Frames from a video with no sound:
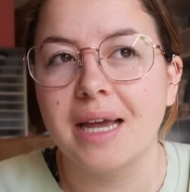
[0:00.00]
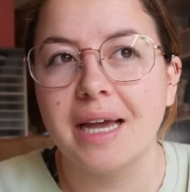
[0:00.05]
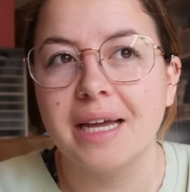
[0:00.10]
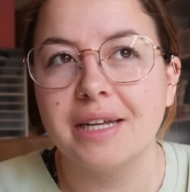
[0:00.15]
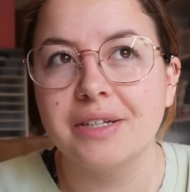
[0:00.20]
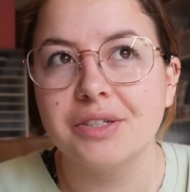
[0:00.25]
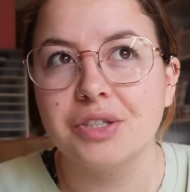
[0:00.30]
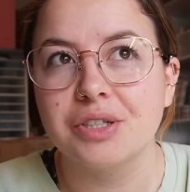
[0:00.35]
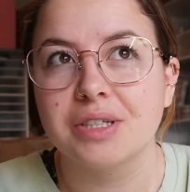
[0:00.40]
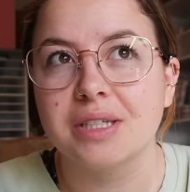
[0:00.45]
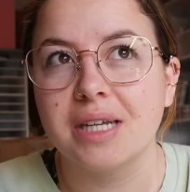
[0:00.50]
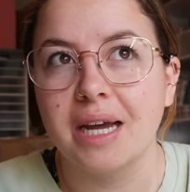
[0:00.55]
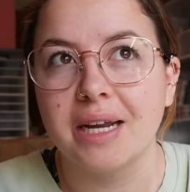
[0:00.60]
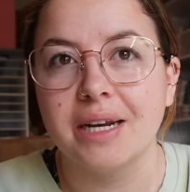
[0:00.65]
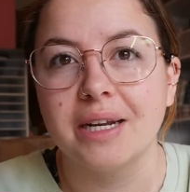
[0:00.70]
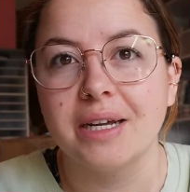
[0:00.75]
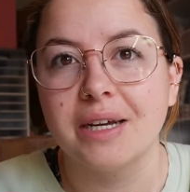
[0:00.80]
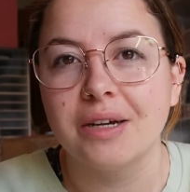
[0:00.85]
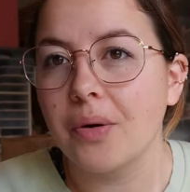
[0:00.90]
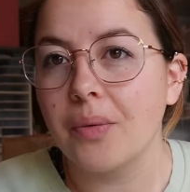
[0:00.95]
and just
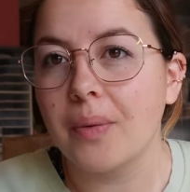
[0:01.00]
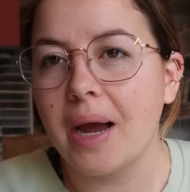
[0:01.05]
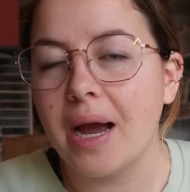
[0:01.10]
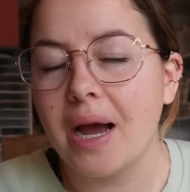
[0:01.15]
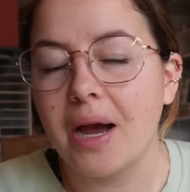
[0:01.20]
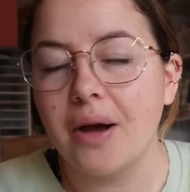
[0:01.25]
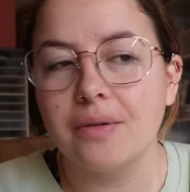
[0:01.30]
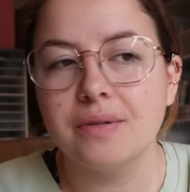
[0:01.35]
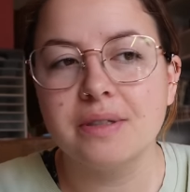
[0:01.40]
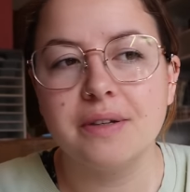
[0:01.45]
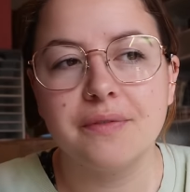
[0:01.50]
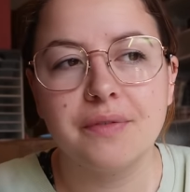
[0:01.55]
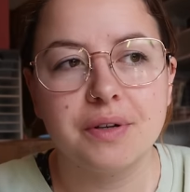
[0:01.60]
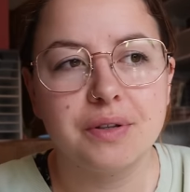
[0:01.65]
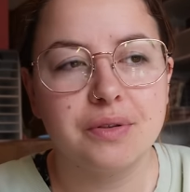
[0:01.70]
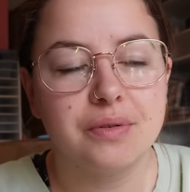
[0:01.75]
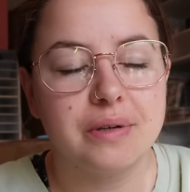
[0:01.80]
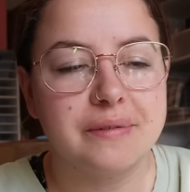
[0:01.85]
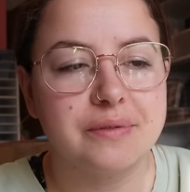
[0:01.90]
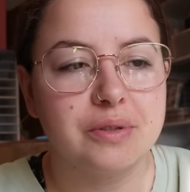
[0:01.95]
kind of around
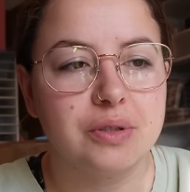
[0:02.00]
different thrift